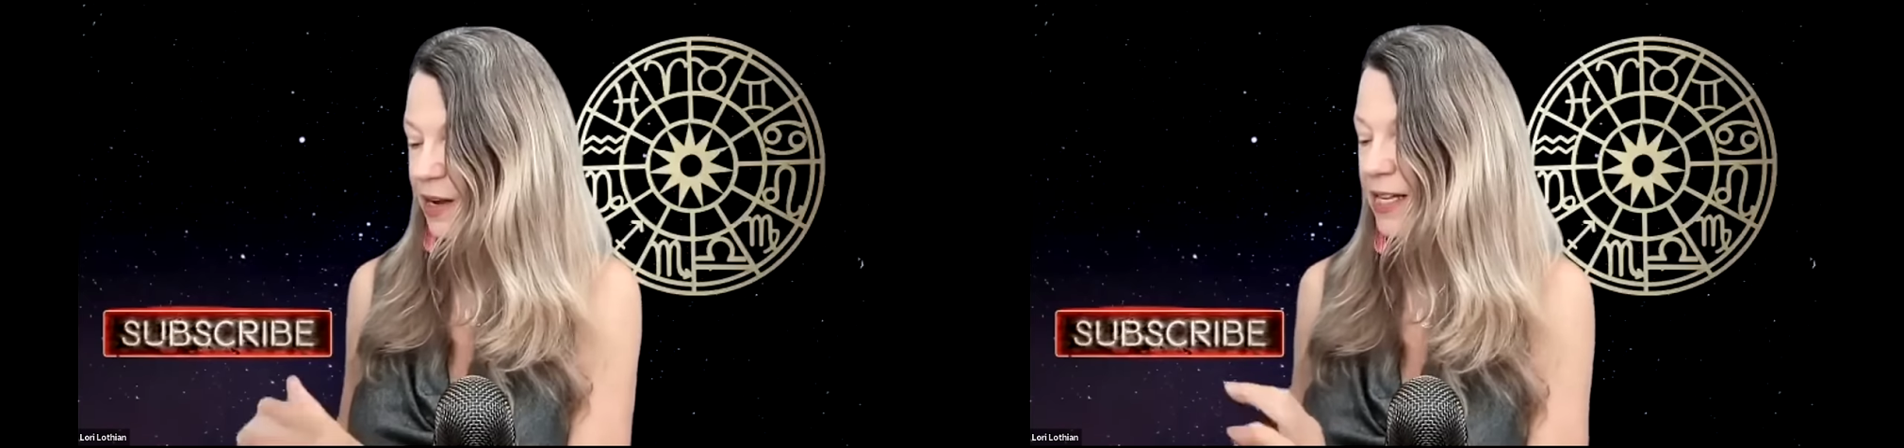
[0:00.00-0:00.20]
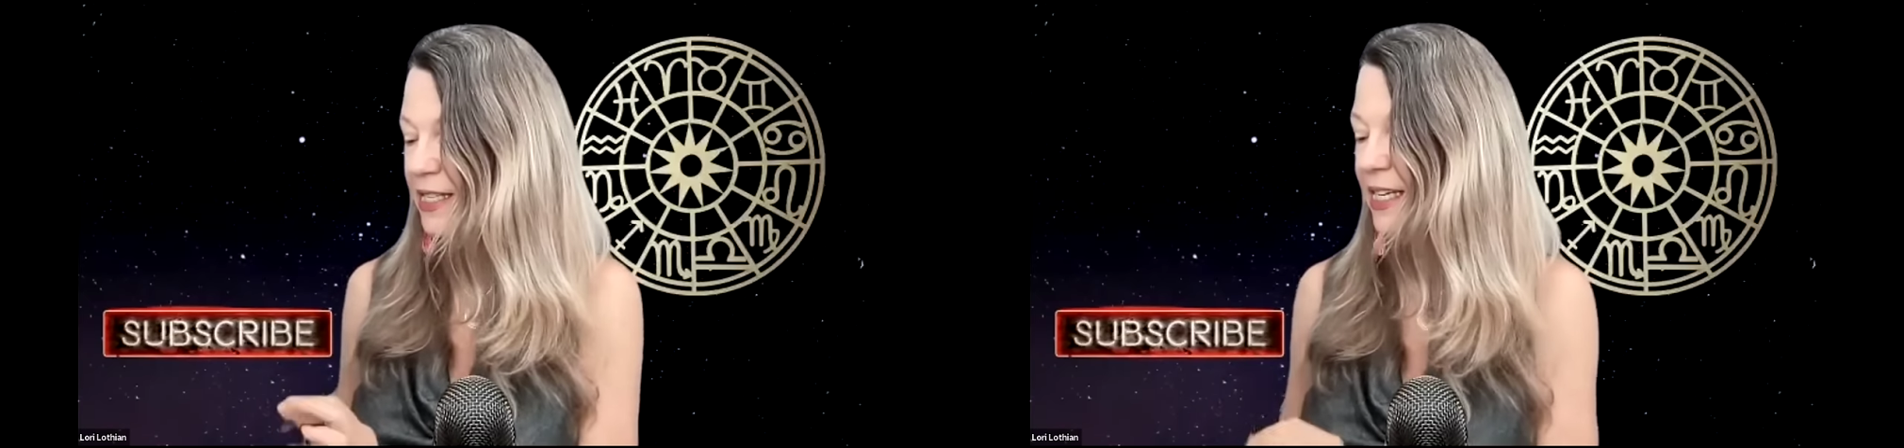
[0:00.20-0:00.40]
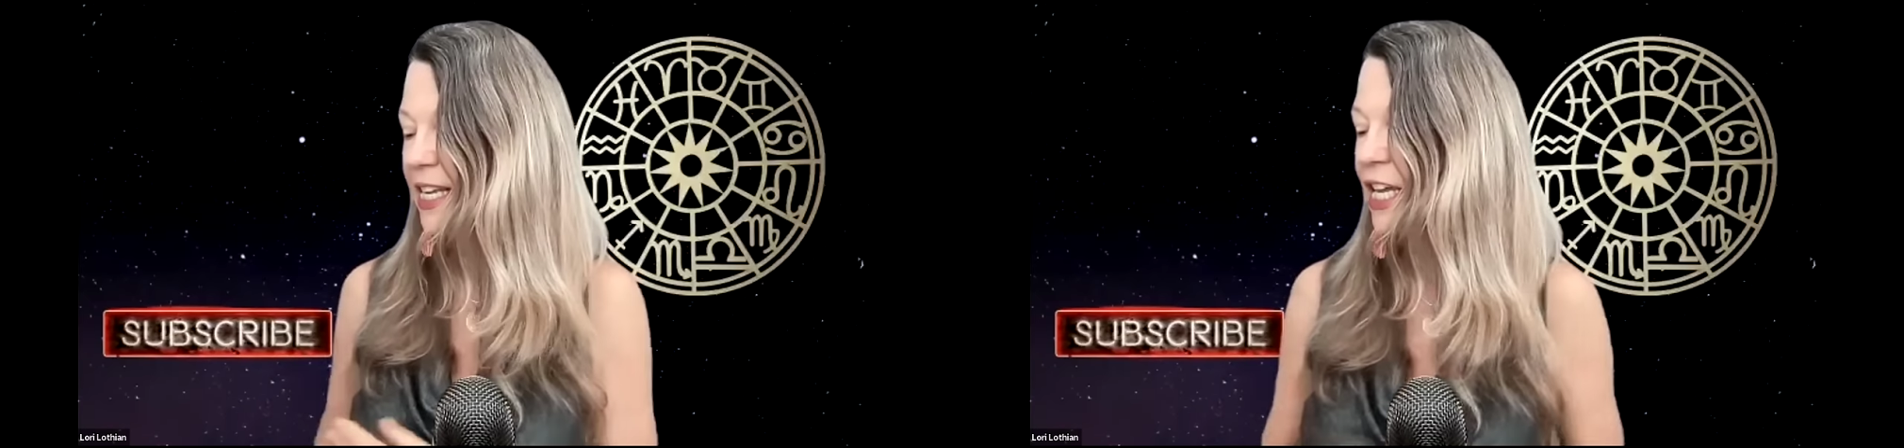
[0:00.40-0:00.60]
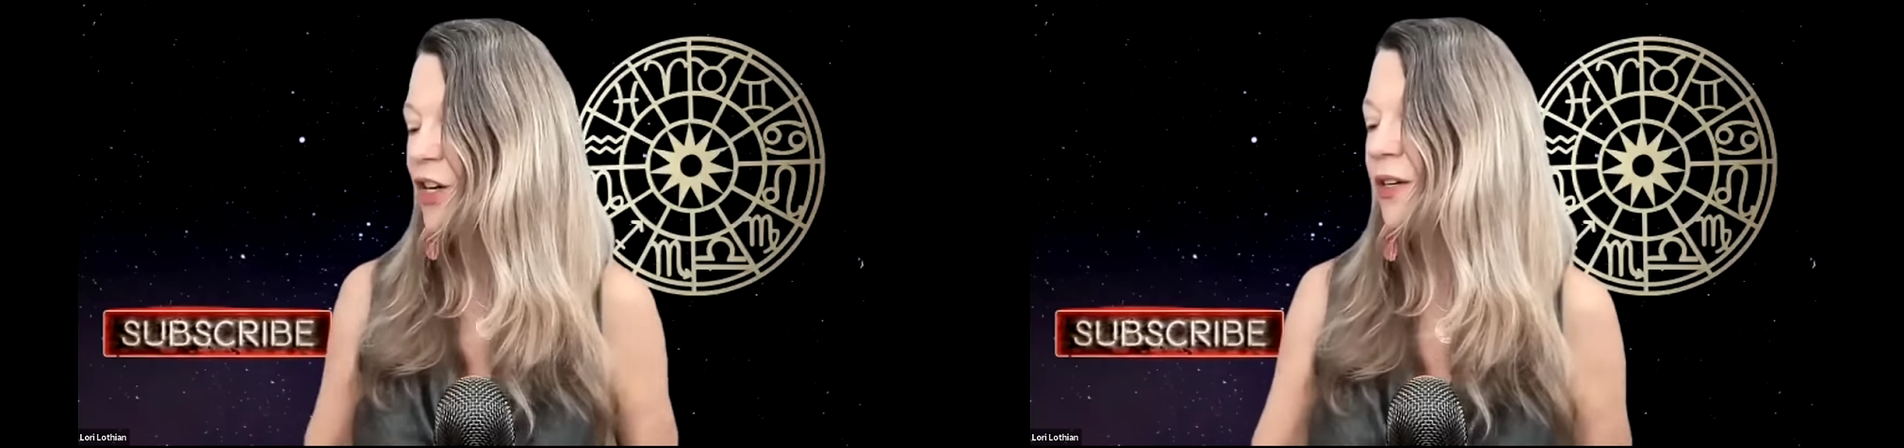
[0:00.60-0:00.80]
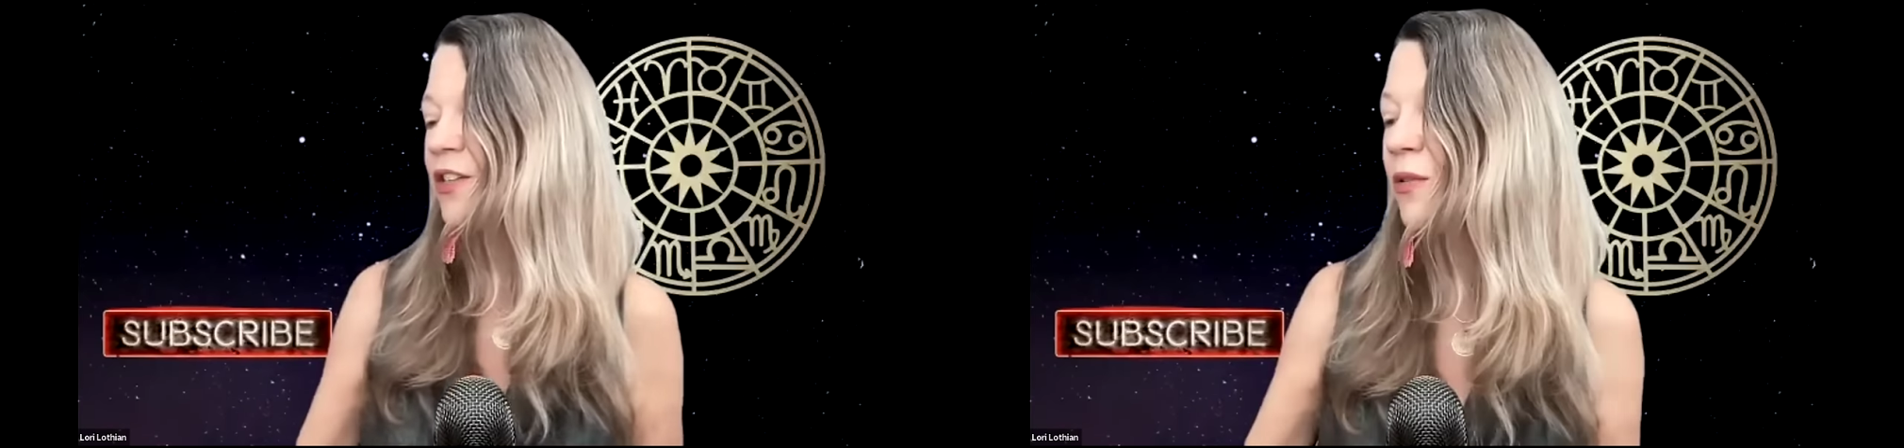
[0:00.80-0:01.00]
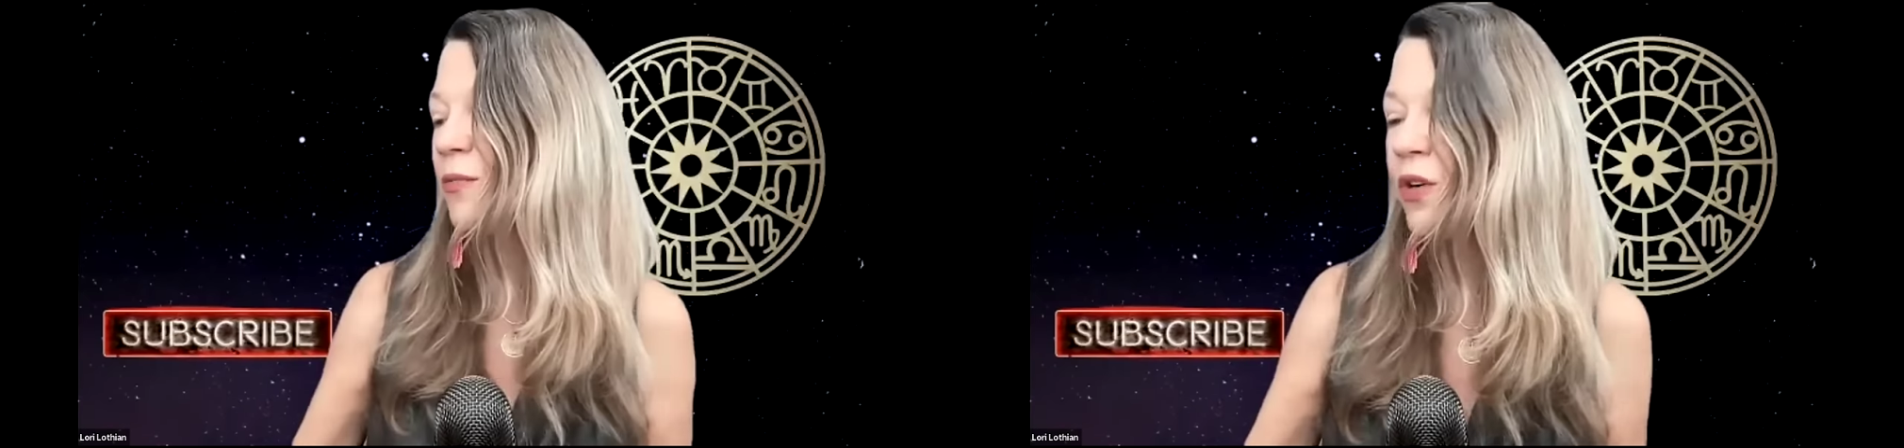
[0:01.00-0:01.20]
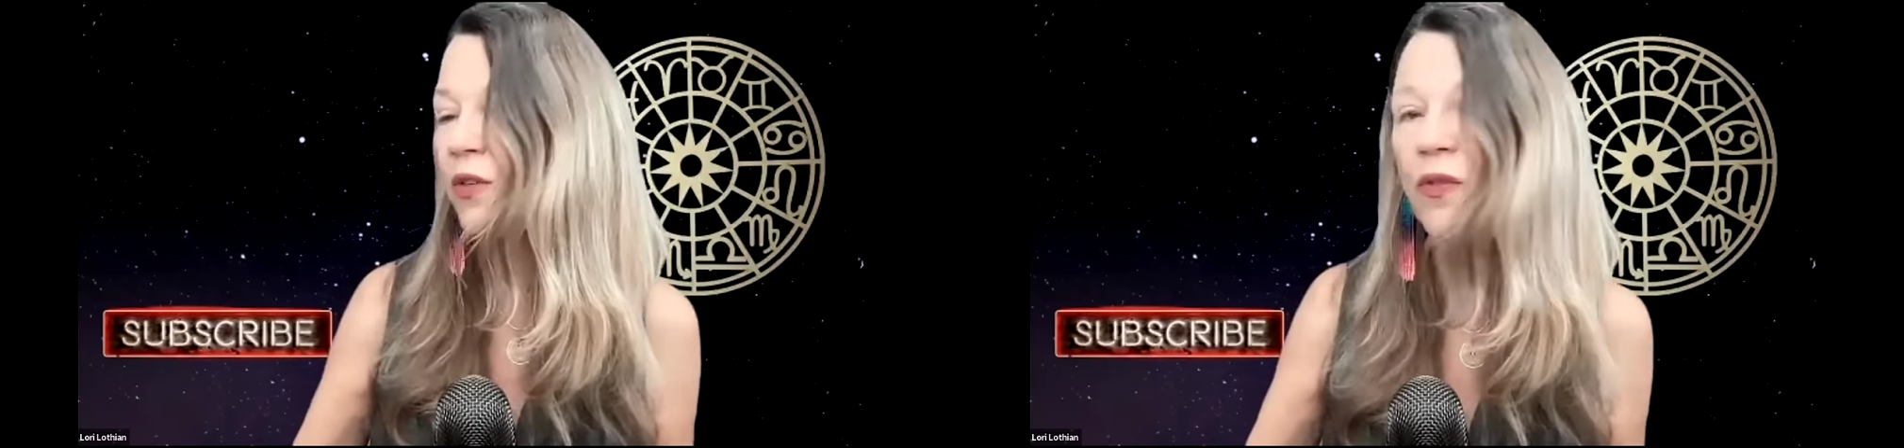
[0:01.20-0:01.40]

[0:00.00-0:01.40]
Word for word: It's an eagerness to move